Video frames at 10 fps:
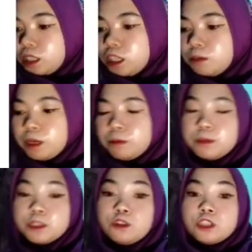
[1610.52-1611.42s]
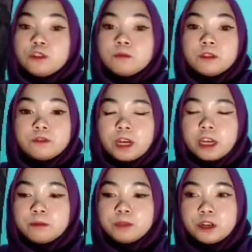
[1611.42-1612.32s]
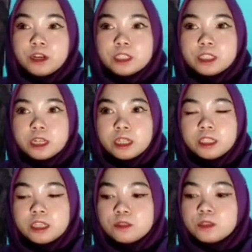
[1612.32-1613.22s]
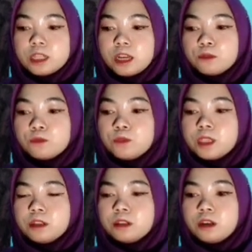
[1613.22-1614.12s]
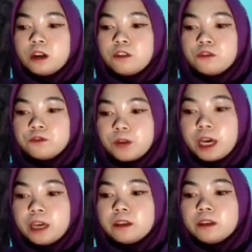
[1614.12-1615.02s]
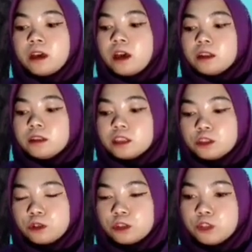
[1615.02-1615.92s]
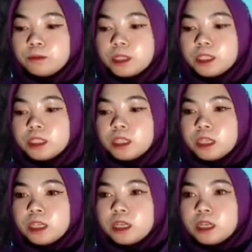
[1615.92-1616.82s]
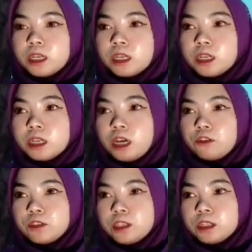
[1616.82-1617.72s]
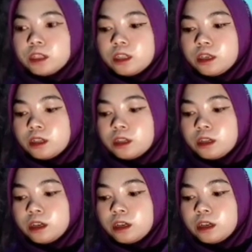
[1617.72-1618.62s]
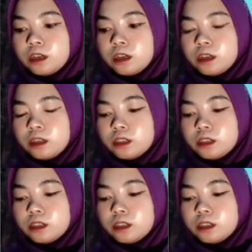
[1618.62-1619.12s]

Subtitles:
D paper document file, because the Susan will file this document after